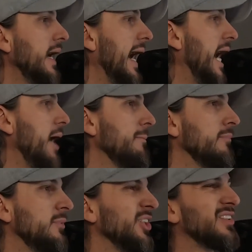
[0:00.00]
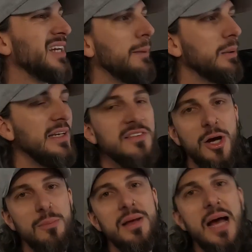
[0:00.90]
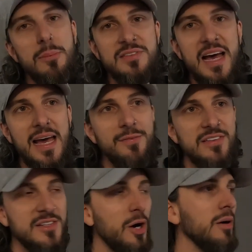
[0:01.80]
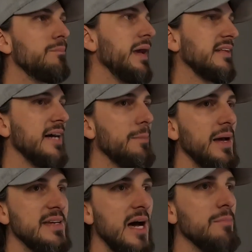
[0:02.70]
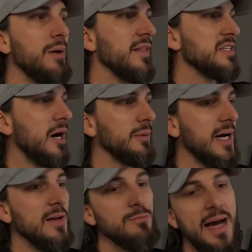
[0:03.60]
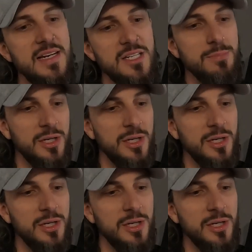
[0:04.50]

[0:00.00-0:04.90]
Um, just please don't be upset if it's not picked up and done by the time the car's painted,